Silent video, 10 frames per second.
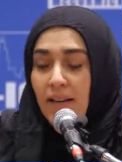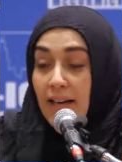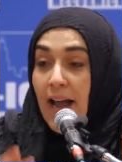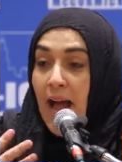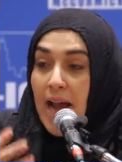
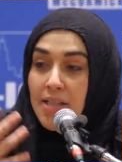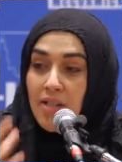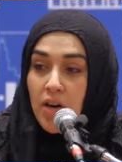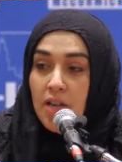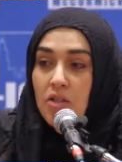Like I, I
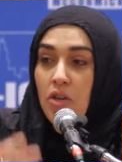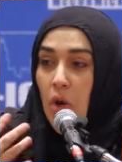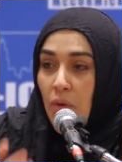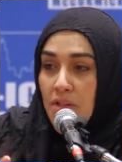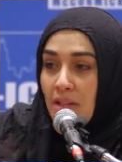started to
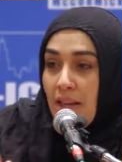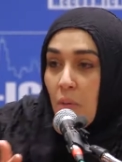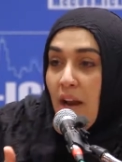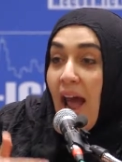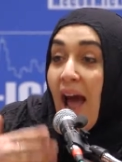notice that they
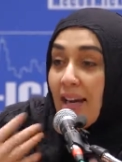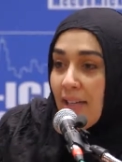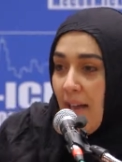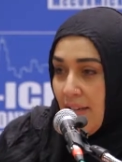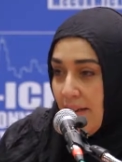would
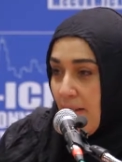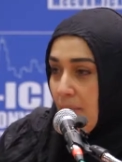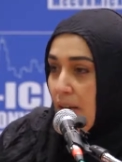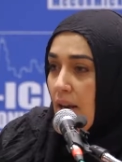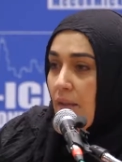act like
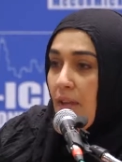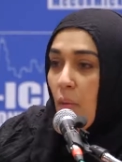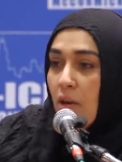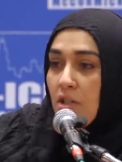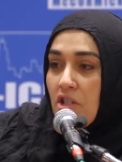them. They
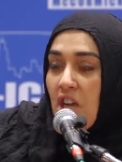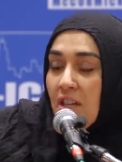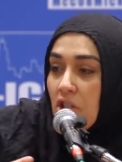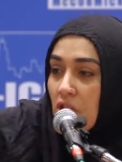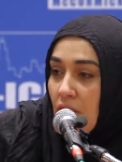would
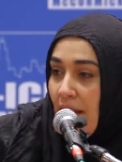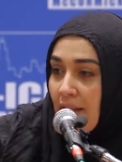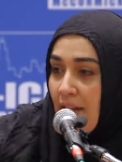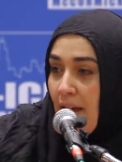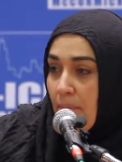gesture
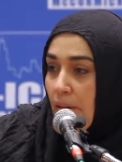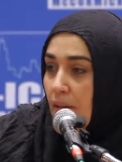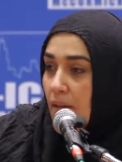like them.